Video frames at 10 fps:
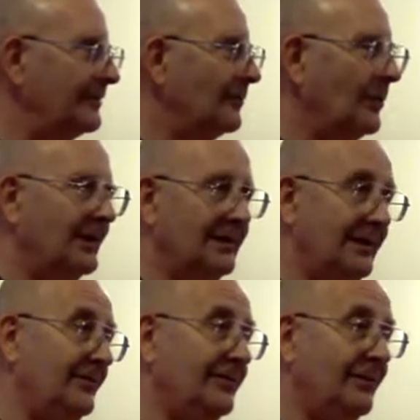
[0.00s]
or at
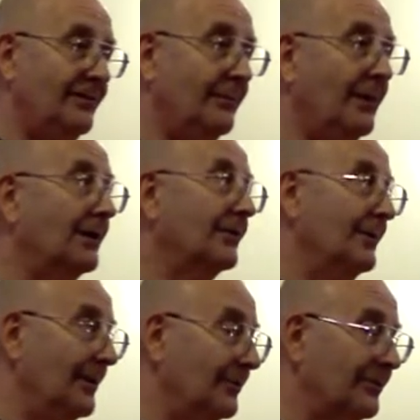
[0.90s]
least it's among the
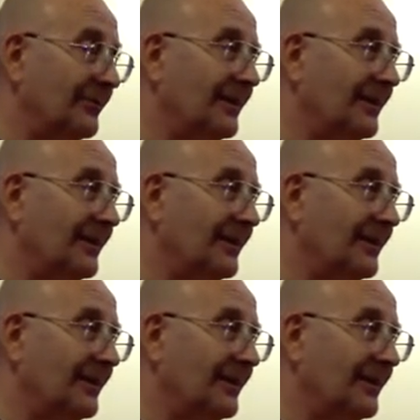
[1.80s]
most